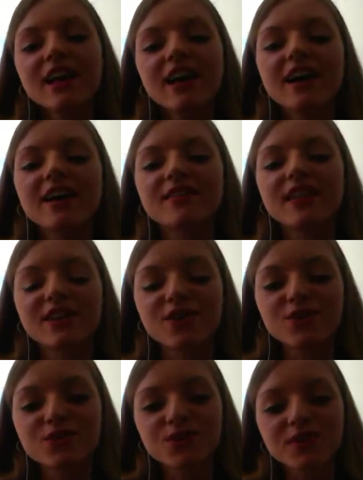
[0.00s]
And
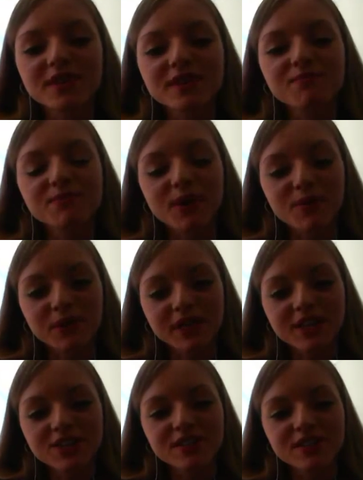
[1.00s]
also the
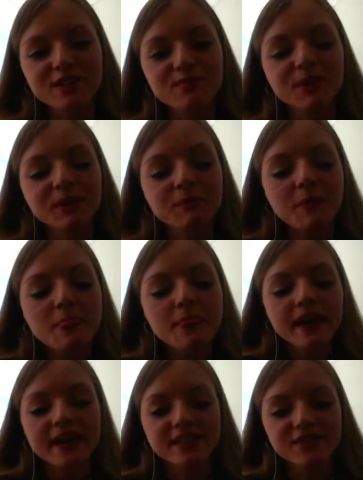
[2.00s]
population number
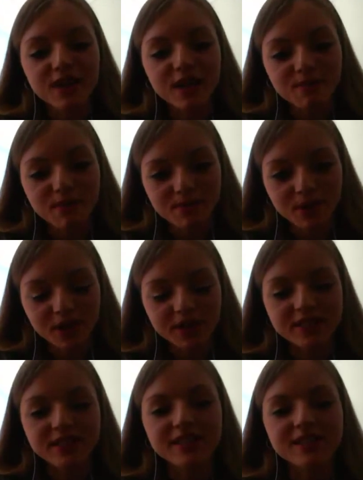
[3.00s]
in developing
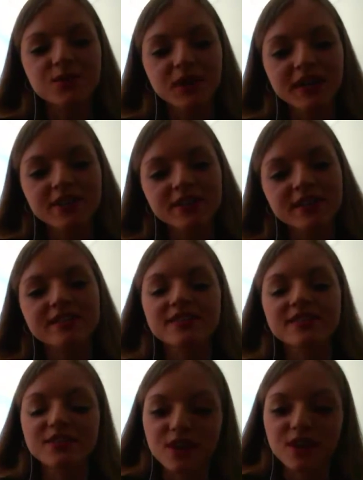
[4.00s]
markets is greater than
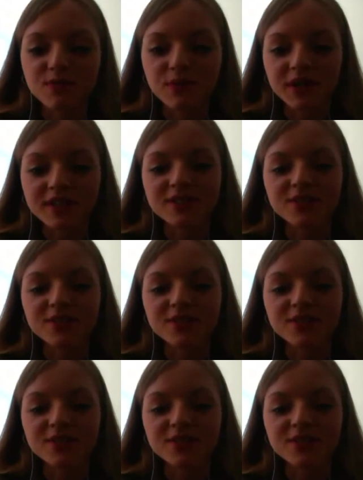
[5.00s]
in developed markets.